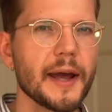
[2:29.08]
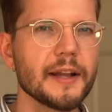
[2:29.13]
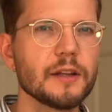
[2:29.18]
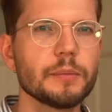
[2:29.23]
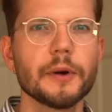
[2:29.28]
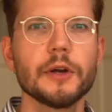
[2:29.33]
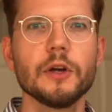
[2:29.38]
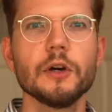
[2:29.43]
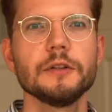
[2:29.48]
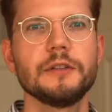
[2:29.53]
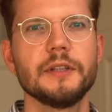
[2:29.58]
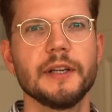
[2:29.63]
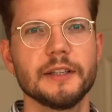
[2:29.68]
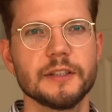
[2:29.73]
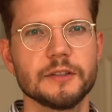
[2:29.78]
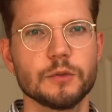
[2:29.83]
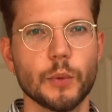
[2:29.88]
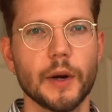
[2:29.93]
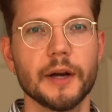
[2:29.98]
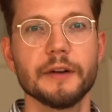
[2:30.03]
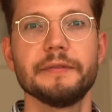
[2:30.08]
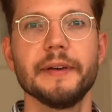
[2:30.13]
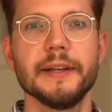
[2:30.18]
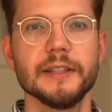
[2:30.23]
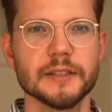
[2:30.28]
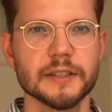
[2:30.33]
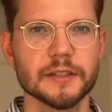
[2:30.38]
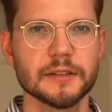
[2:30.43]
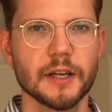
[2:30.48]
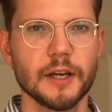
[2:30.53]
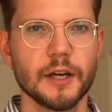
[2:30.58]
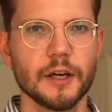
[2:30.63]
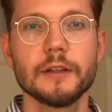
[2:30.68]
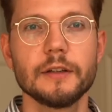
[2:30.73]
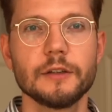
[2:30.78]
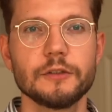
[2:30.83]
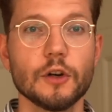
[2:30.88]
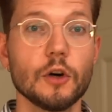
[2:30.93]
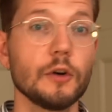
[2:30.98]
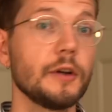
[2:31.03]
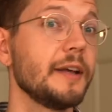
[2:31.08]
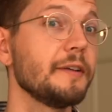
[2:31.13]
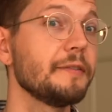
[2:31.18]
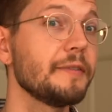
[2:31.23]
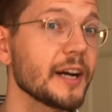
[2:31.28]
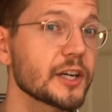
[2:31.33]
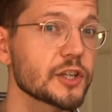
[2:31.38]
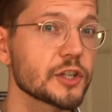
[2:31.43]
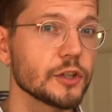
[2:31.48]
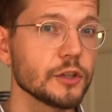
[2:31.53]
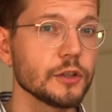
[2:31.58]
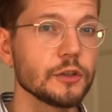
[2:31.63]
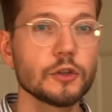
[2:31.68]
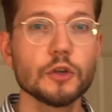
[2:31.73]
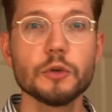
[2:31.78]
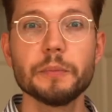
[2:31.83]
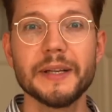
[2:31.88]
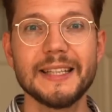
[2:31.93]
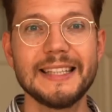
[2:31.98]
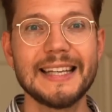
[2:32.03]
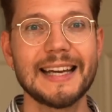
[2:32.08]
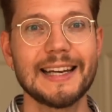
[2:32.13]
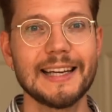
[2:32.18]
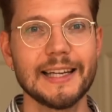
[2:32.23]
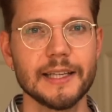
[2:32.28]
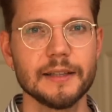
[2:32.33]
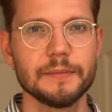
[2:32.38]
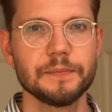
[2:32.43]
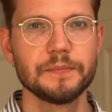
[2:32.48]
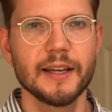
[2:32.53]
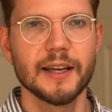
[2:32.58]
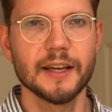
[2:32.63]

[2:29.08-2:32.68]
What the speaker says: antibiotics were invented, so an infection could be deadly.